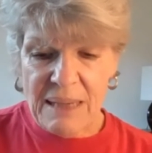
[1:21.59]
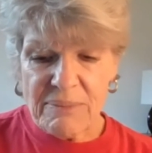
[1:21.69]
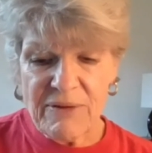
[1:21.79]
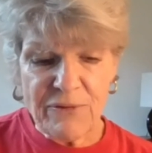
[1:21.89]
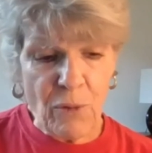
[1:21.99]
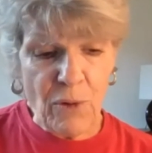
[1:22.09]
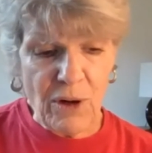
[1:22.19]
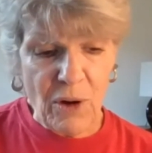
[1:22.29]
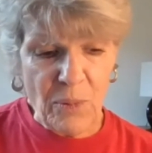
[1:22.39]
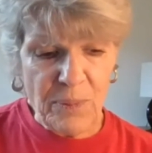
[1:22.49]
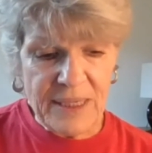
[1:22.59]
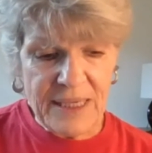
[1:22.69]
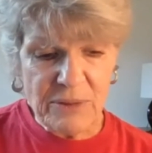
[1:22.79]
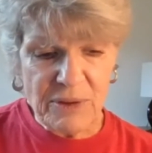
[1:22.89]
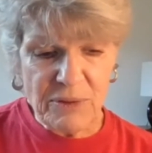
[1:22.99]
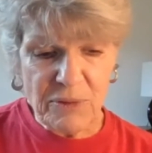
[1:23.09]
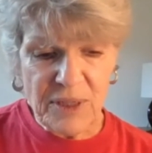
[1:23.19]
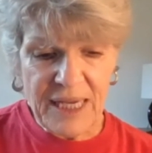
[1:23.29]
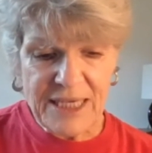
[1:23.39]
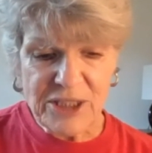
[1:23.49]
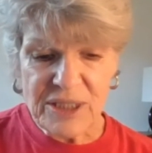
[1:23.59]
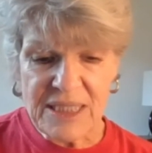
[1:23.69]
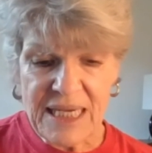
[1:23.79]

Before opening the recruiting agency,